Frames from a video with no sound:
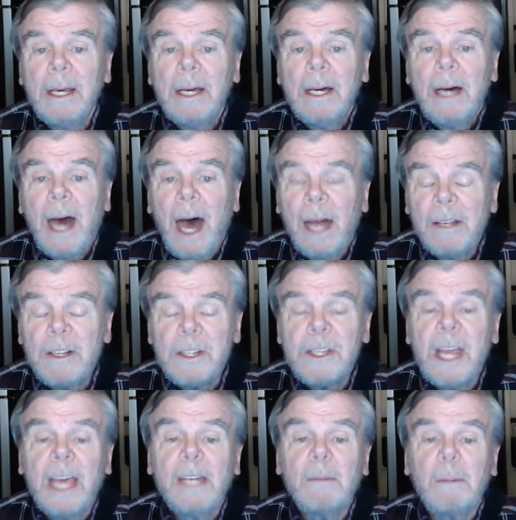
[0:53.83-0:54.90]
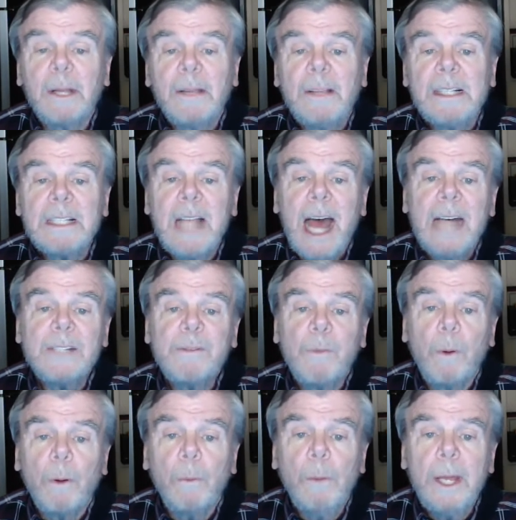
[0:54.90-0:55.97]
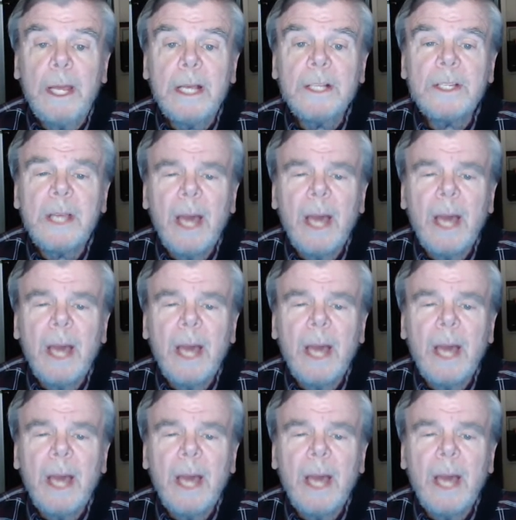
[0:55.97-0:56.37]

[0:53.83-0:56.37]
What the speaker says: Understandably, in these last 4 weeks,